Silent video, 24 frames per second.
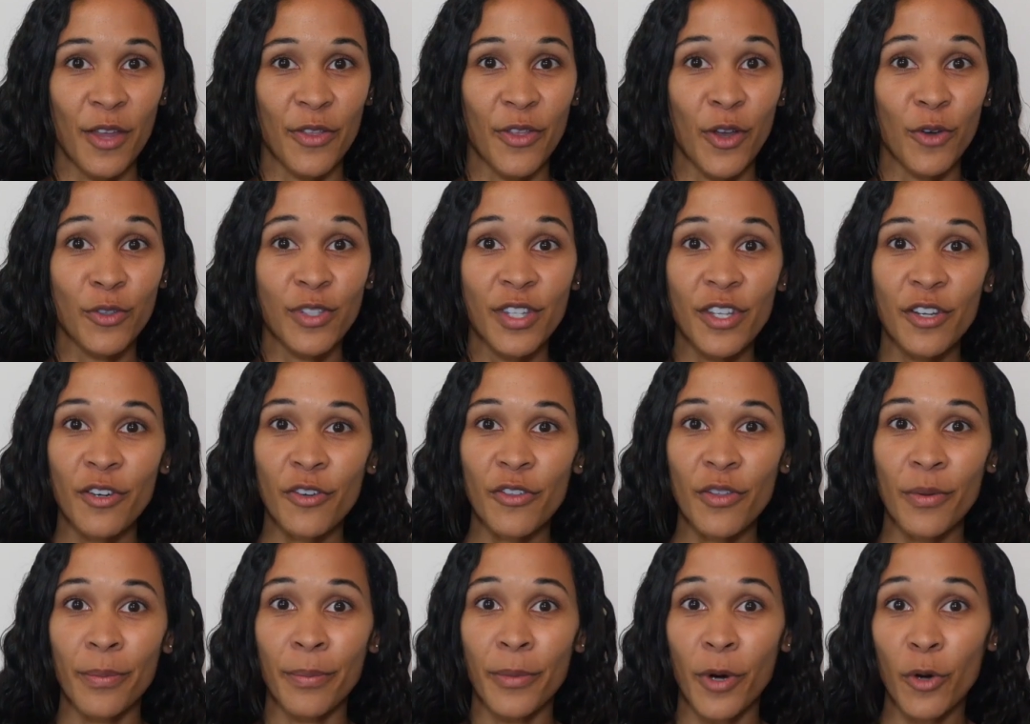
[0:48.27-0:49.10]
those that
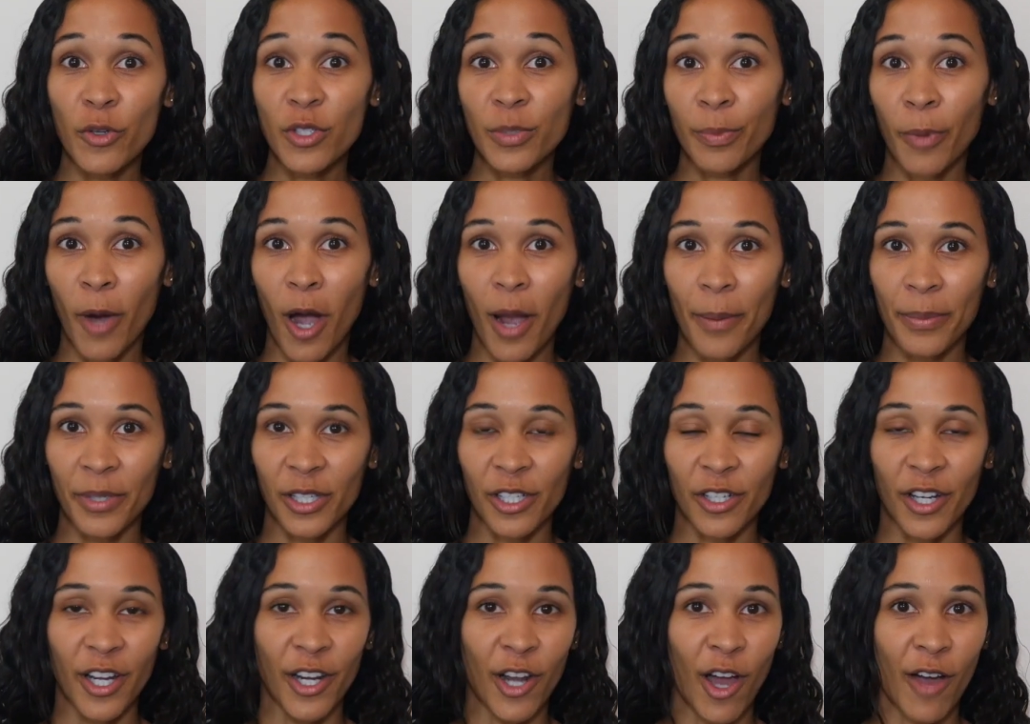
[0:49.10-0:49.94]
are the most
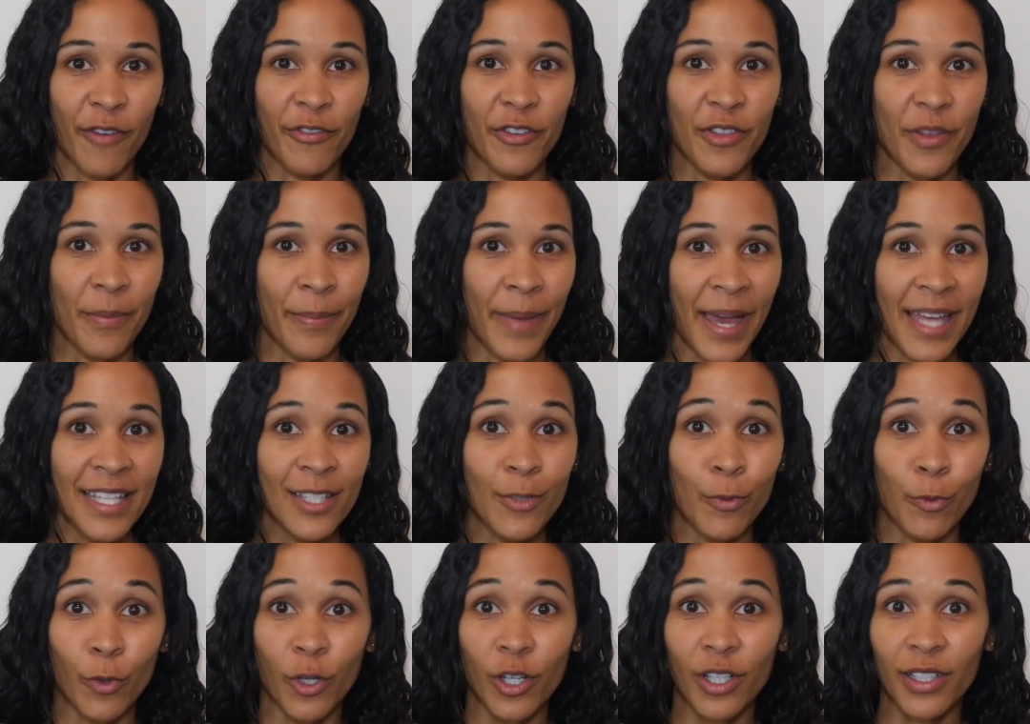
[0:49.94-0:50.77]
popular and offer the
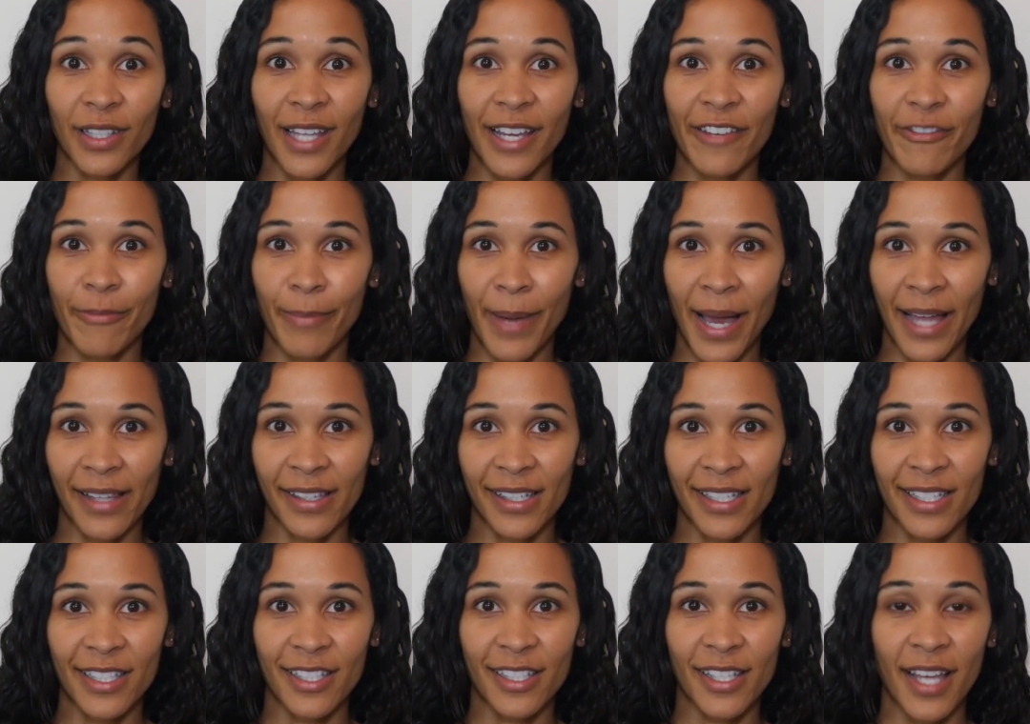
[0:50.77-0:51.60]
best work life
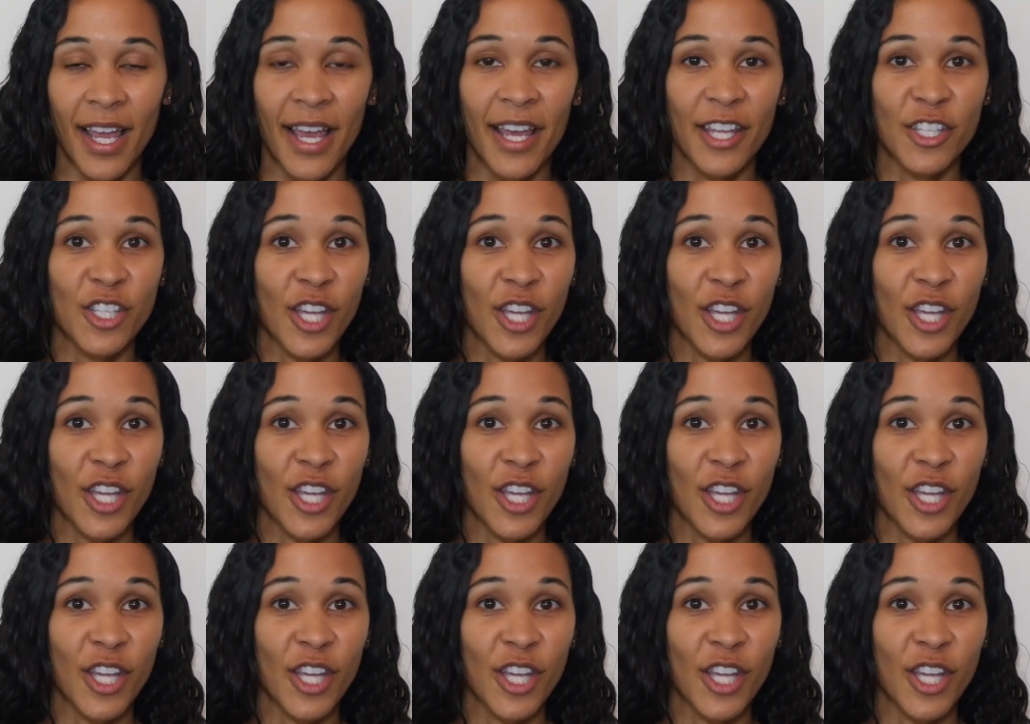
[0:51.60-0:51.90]
balance,